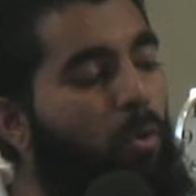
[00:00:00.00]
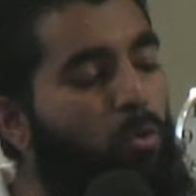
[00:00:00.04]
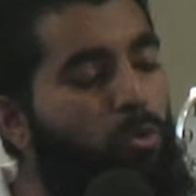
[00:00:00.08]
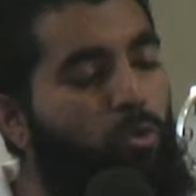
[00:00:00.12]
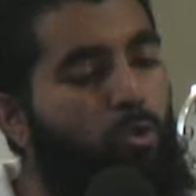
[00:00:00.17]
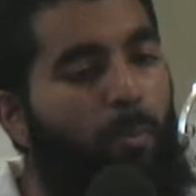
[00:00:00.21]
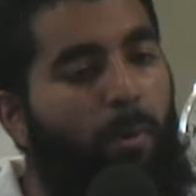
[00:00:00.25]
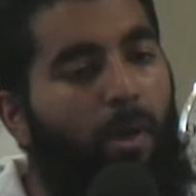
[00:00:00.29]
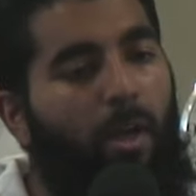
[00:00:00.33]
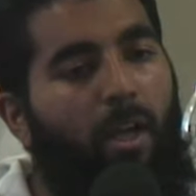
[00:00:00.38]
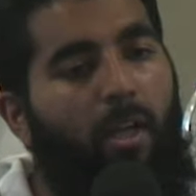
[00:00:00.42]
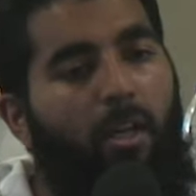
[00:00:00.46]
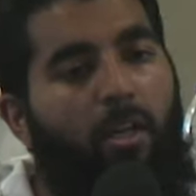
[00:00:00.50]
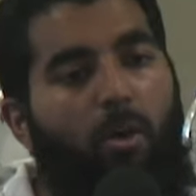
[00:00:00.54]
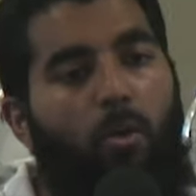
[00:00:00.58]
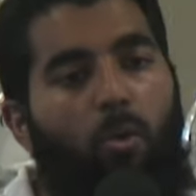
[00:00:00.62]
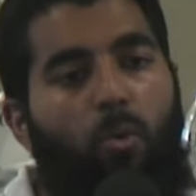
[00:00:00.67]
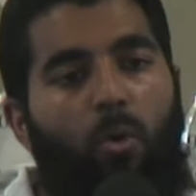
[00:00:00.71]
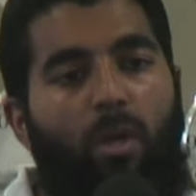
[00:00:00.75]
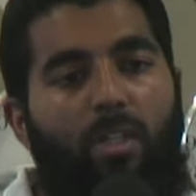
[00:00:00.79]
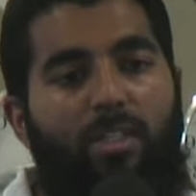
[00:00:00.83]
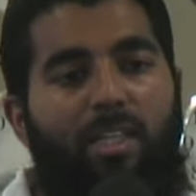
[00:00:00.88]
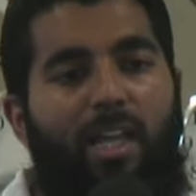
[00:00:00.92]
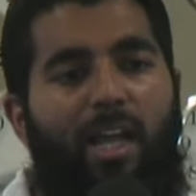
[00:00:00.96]
subhanahu
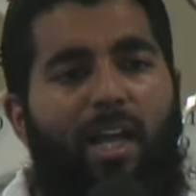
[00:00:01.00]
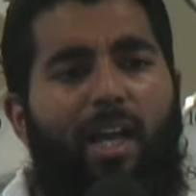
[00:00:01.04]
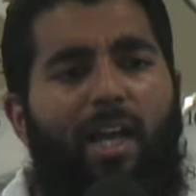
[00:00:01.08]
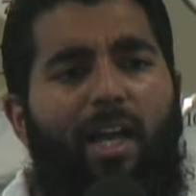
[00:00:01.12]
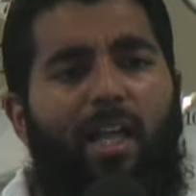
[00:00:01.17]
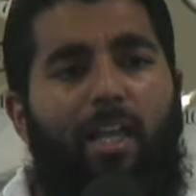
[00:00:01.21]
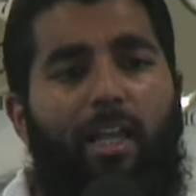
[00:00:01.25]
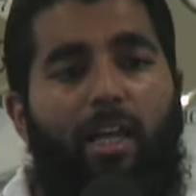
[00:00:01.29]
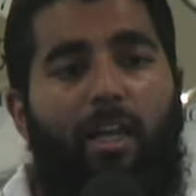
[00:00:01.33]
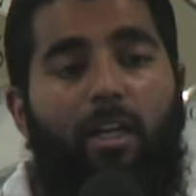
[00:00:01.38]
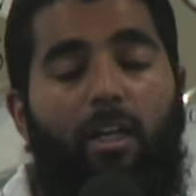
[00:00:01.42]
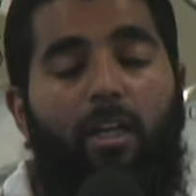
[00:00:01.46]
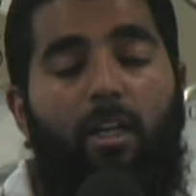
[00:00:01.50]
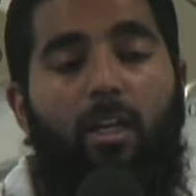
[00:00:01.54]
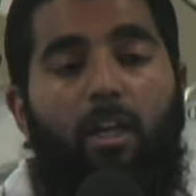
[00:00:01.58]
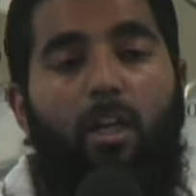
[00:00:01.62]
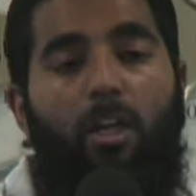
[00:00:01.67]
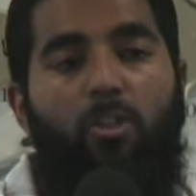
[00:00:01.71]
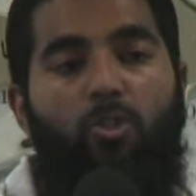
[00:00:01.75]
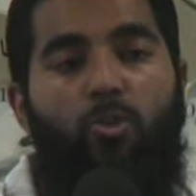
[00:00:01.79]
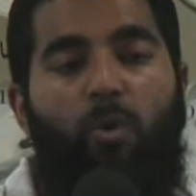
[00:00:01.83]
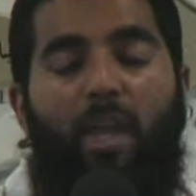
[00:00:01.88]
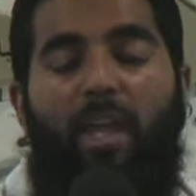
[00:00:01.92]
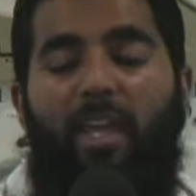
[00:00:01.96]
wa ta'ala
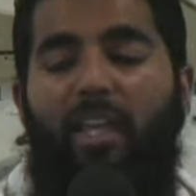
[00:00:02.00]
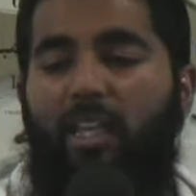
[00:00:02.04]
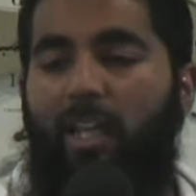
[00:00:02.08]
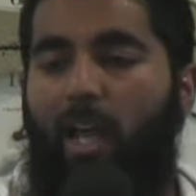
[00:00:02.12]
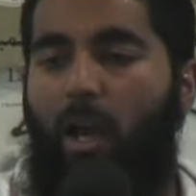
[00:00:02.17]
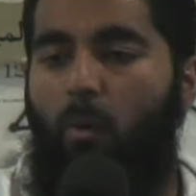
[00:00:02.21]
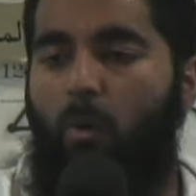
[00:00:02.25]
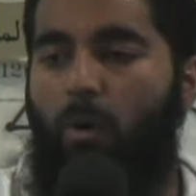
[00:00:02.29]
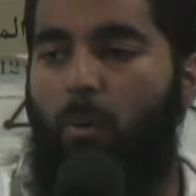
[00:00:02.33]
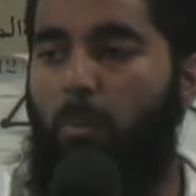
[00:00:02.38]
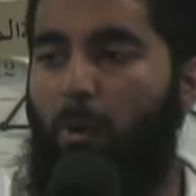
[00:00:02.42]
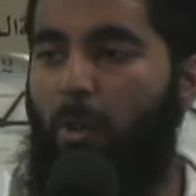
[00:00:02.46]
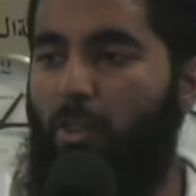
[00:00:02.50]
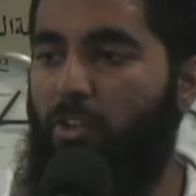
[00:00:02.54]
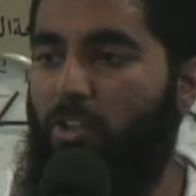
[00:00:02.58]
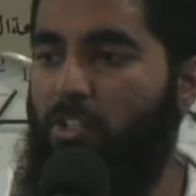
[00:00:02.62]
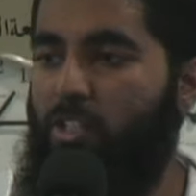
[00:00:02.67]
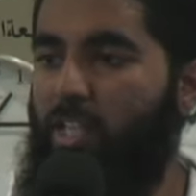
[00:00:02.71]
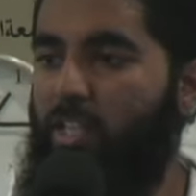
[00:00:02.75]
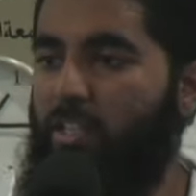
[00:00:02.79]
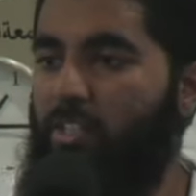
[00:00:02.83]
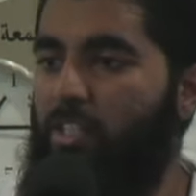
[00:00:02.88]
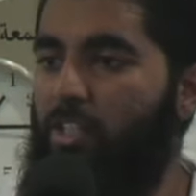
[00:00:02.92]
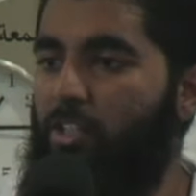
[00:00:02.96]
to aid our
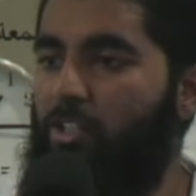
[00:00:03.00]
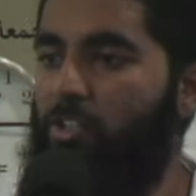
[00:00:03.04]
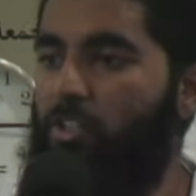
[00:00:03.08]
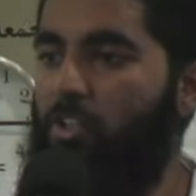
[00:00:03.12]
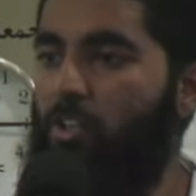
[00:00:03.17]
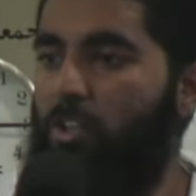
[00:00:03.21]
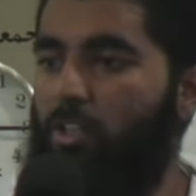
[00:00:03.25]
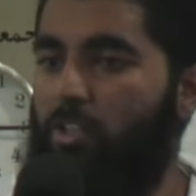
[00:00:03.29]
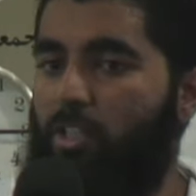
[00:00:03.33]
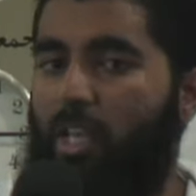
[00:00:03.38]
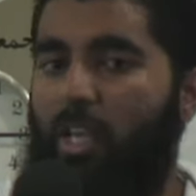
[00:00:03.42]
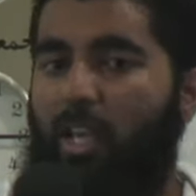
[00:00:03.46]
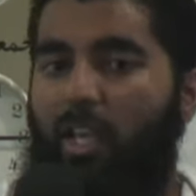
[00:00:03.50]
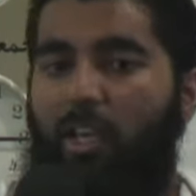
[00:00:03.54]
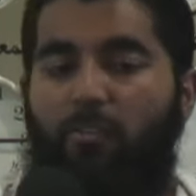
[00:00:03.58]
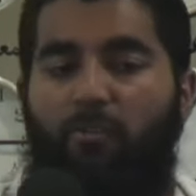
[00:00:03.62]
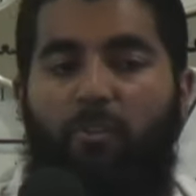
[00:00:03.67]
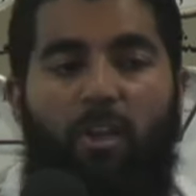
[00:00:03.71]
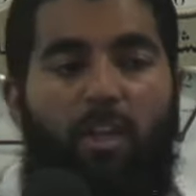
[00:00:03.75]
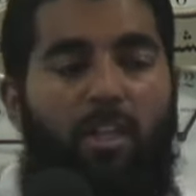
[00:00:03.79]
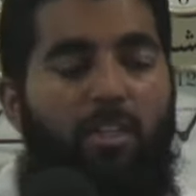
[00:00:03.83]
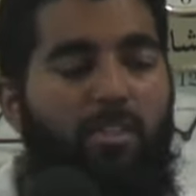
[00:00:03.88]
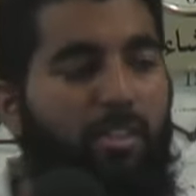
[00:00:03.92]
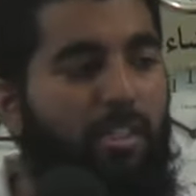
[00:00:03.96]
brothers and sisters in
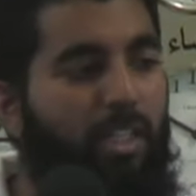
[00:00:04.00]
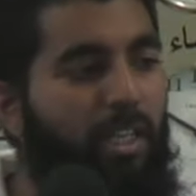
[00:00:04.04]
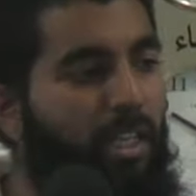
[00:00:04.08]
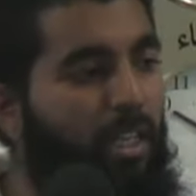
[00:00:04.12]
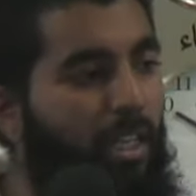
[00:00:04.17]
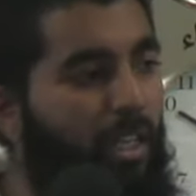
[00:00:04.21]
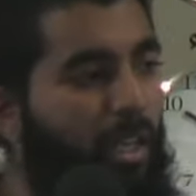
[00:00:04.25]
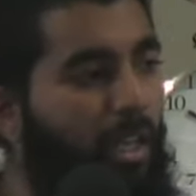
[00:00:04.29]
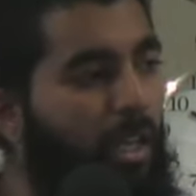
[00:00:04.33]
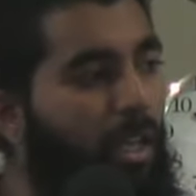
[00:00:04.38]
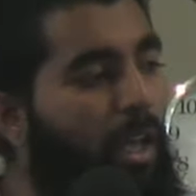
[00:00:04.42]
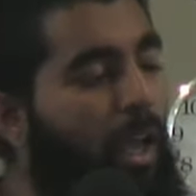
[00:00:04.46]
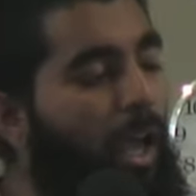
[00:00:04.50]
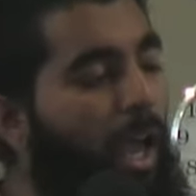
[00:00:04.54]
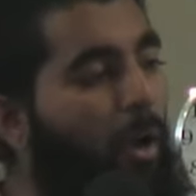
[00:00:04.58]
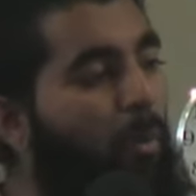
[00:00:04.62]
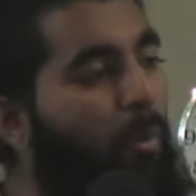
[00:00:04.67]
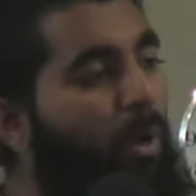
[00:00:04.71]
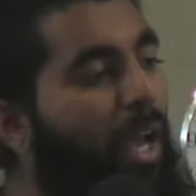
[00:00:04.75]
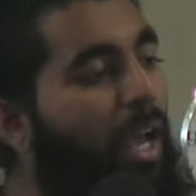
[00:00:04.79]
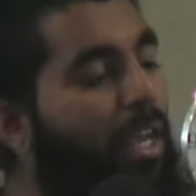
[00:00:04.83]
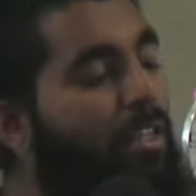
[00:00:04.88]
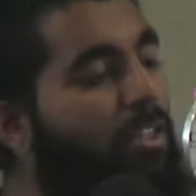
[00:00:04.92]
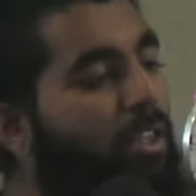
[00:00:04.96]
Palestine. And
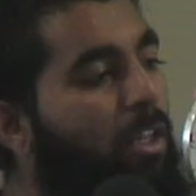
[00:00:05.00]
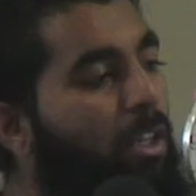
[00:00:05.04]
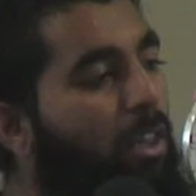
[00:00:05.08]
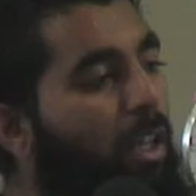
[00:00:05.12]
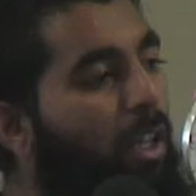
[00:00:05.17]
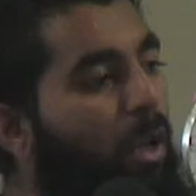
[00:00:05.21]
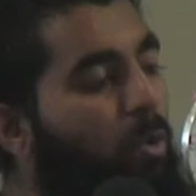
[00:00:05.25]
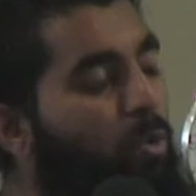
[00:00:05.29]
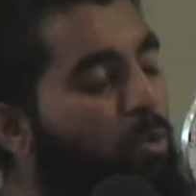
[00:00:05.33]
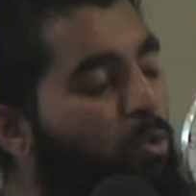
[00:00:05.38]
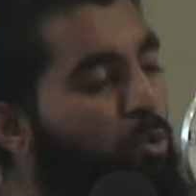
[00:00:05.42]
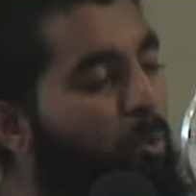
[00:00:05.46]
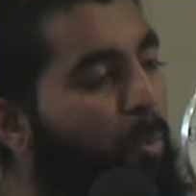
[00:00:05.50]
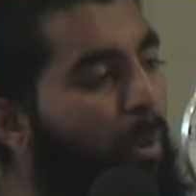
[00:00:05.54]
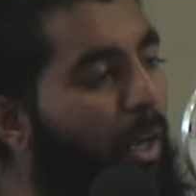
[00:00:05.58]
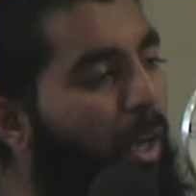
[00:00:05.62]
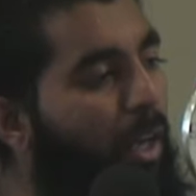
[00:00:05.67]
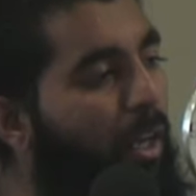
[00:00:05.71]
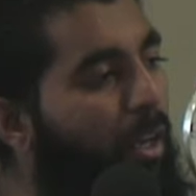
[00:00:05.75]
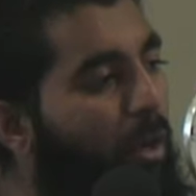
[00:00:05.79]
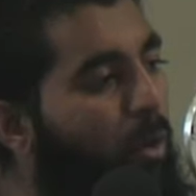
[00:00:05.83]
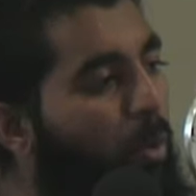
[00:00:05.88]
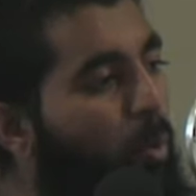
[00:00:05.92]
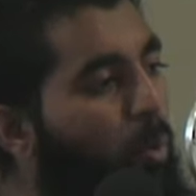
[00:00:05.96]
we ask Allah
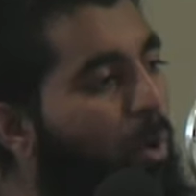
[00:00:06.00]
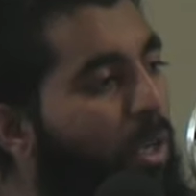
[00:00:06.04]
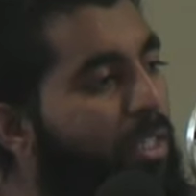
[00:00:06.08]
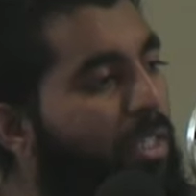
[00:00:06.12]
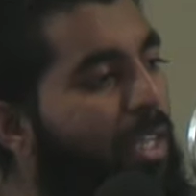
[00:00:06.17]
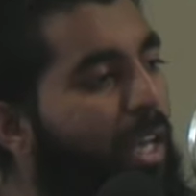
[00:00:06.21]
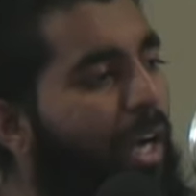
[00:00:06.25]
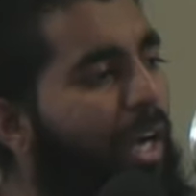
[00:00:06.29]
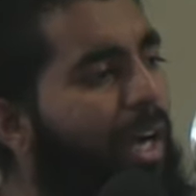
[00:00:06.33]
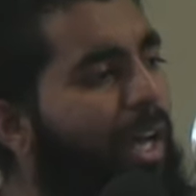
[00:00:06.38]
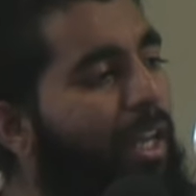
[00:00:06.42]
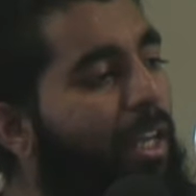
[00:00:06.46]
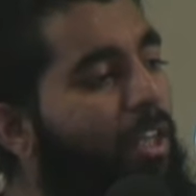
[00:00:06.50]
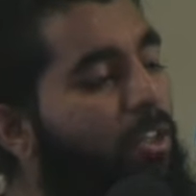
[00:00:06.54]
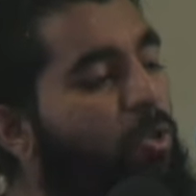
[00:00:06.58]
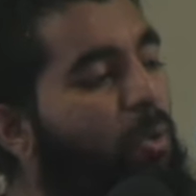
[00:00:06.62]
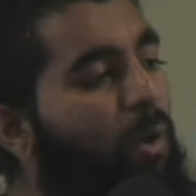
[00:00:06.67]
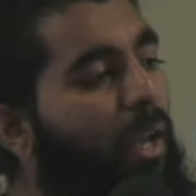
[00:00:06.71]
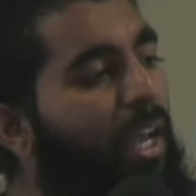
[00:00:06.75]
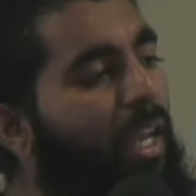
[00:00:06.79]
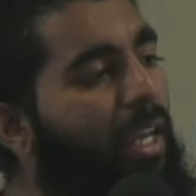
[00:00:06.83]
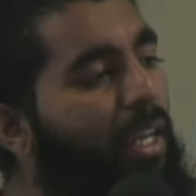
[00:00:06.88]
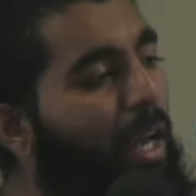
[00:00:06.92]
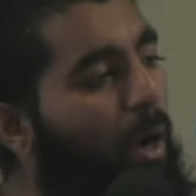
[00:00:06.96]
subhanahu wa ta'ala to
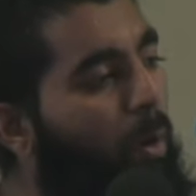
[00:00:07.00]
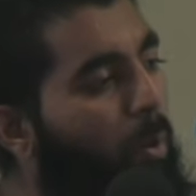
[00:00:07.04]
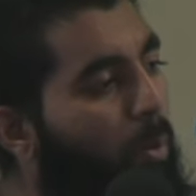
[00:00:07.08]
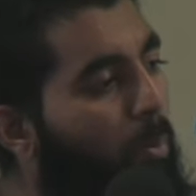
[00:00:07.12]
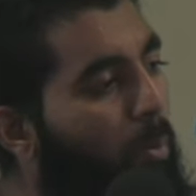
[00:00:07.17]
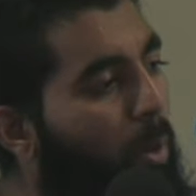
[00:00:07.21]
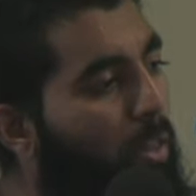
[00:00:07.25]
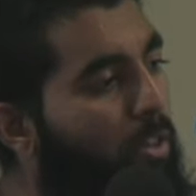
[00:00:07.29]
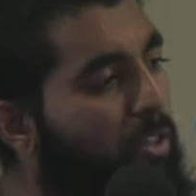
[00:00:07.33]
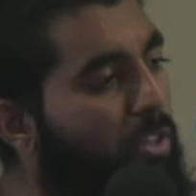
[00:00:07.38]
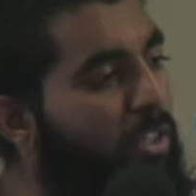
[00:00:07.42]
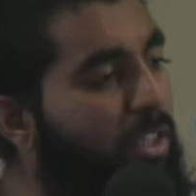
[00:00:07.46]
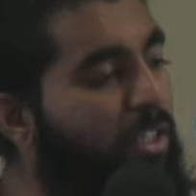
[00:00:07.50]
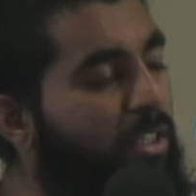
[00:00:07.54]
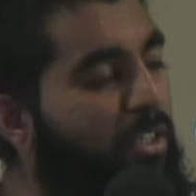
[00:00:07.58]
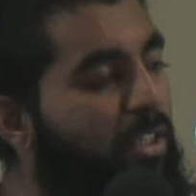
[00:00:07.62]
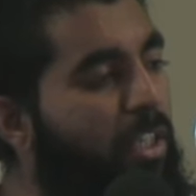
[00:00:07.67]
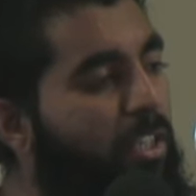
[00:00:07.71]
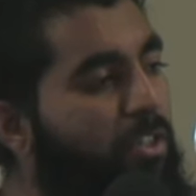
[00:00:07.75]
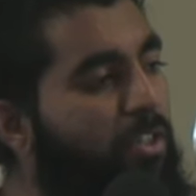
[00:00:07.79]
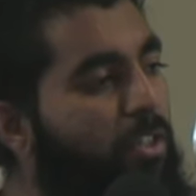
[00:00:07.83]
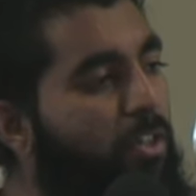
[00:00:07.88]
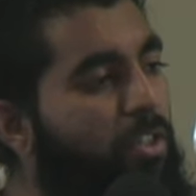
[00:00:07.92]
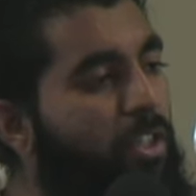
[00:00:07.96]
aid our brothers and
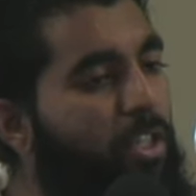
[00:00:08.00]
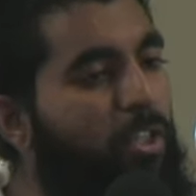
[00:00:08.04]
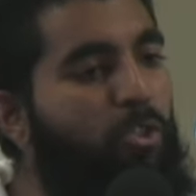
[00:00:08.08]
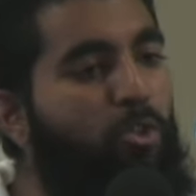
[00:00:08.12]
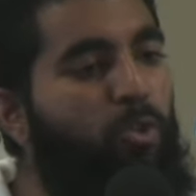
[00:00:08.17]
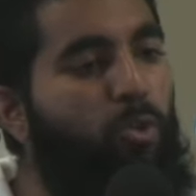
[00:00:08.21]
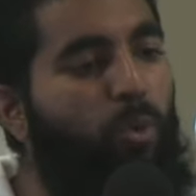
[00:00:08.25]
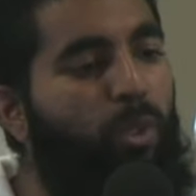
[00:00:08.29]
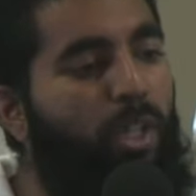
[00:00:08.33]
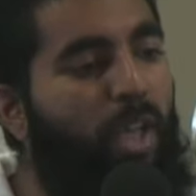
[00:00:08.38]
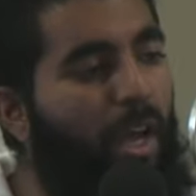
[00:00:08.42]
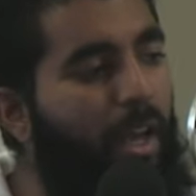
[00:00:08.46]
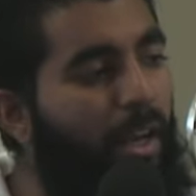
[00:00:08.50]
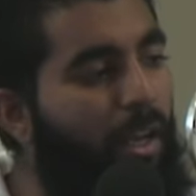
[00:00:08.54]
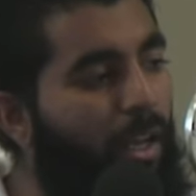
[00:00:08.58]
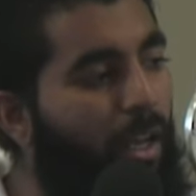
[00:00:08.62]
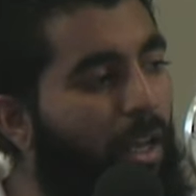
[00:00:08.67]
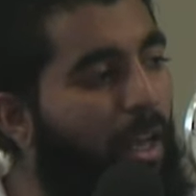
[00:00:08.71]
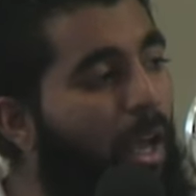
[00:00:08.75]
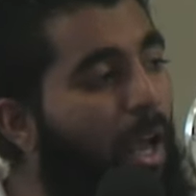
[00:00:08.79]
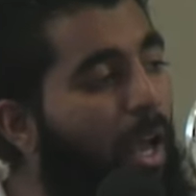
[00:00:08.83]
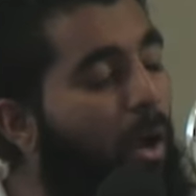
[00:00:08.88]
sisters in Sudan.